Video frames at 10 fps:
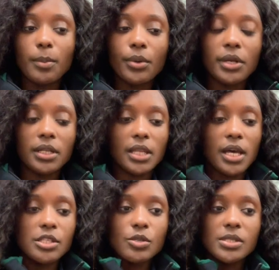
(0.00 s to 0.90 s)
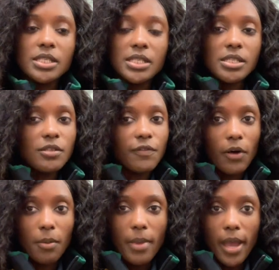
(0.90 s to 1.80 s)
important class. So it's easy to
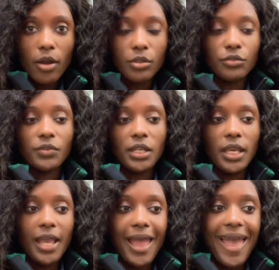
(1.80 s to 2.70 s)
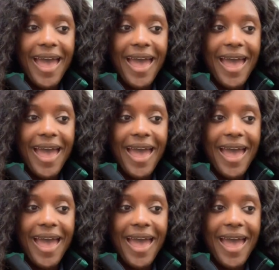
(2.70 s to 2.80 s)
fall back on the reading